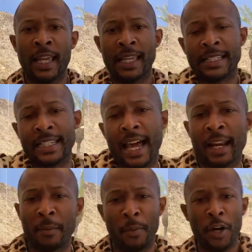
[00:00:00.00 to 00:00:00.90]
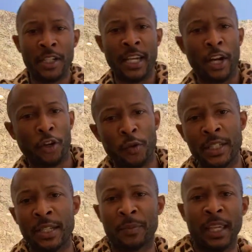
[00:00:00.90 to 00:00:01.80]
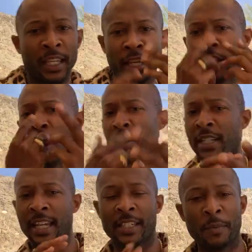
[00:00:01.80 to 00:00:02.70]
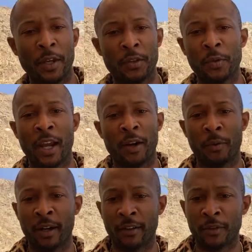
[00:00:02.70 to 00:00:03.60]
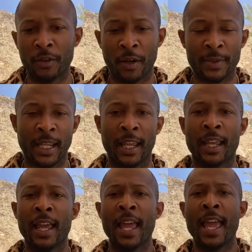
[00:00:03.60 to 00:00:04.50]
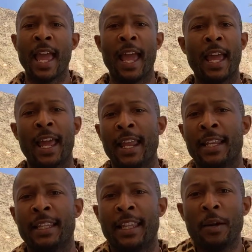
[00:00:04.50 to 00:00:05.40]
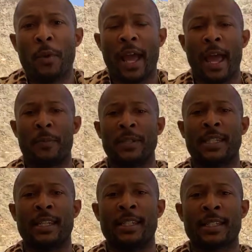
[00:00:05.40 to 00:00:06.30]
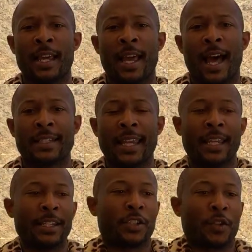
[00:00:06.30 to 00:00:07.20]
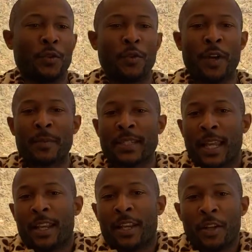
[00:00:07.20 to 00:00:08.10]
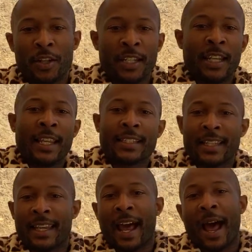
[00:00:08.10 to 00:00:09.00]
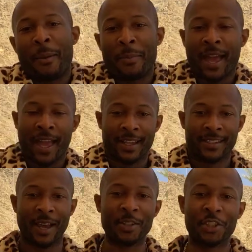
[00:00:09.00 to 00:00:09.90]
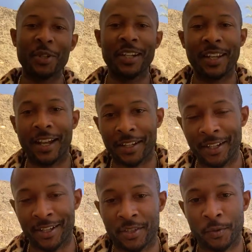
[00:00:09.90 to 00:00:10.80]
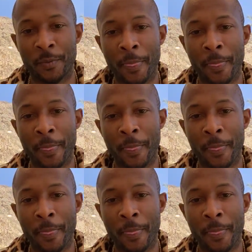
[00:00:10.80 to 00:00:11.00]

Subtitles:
inside of the Murray's hair grease. I'm thinking the dogs can't smell through that or whatever. You know what I'm saying? And then what happens is I take it to school and I'm selling little nicks and dime bags. I was treating it like a hustle,